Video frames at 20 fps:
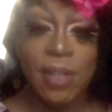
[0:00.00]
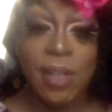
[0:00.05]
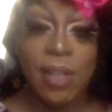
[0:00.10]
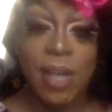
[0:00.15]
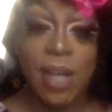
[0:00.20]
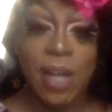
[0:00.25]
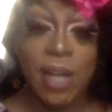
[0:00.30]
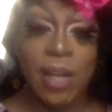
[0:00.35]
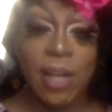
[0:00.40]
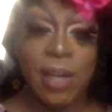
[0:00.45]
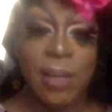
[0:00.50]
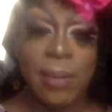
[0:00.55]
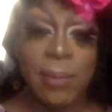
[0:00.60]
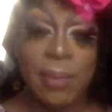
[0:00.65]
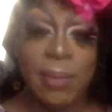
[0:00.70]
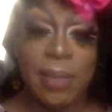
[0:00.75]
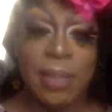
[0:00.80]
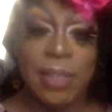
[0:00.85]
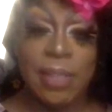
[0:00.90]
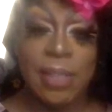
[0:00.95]

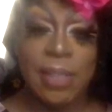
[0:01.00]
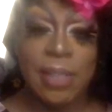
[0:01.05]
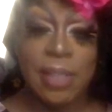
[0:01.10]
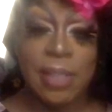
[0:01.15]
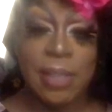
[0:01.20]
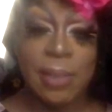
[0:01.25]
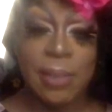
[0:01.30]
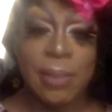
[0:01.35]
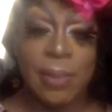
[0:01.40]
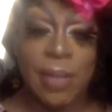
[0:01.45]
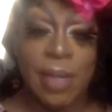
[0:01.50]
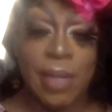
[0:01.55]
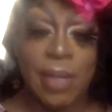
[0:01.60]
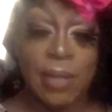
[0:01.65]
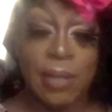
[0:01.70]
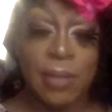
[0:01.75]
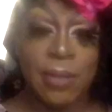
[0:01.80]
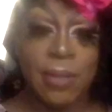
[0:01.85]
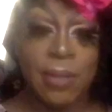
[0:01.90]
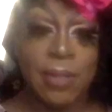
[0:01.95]
Let's see what
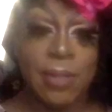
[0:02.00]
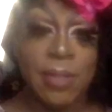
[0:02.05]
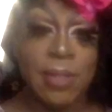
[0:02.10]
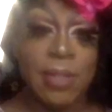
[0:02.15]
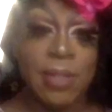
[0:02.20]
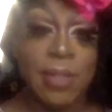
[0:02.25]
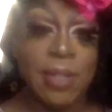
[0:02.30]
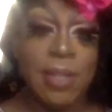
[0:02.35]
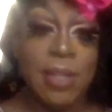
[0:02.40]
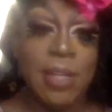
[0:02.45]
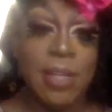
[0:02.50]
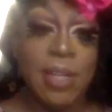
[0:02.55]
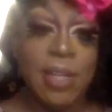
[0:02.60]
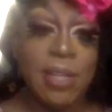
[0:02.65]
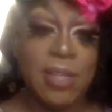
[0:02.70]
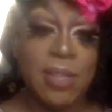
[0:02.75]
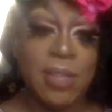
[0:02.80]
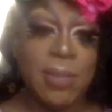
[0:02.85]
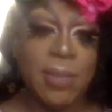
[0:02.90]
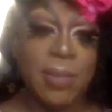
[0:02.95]
else.
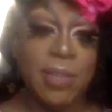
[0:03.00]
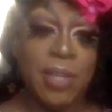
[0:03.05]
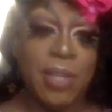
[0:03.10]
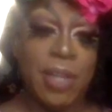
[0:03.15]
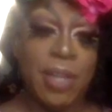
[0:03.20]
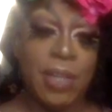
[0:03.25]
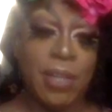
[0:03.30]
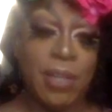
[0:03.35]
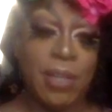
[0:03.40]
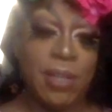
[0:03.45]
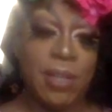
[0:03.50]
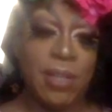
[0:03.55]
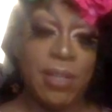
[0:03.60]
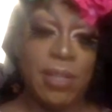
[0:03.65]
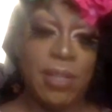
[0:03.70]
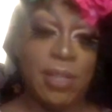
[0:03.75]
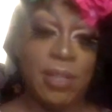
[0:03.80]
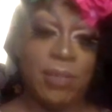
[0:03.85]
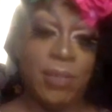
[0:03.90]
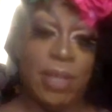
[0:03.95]
Just want to check to
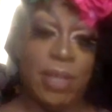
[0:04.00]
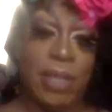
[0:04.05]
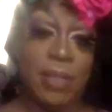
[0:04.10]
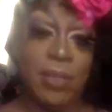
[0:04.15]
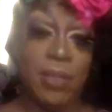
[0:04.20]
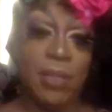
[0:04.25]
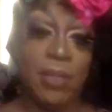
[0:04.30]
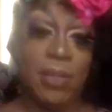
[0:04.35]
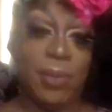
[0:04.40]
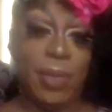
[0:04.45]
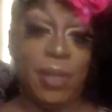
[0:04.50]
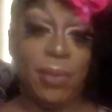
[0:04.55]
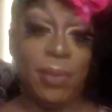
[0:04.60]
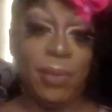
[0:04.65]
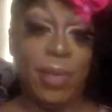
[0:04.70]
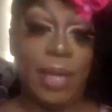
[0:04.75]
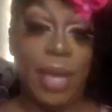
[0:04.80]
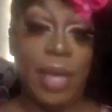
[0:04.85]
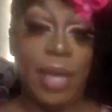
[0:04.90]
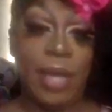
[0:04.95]
see if you guys are doing
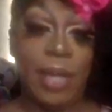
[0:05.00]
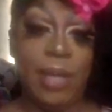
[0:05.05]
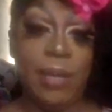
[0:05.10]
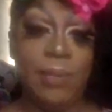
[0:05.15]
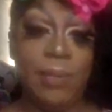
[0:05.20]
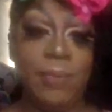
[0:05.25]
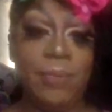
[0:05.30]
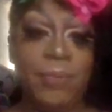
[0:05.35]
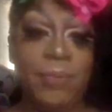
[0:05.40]
okay.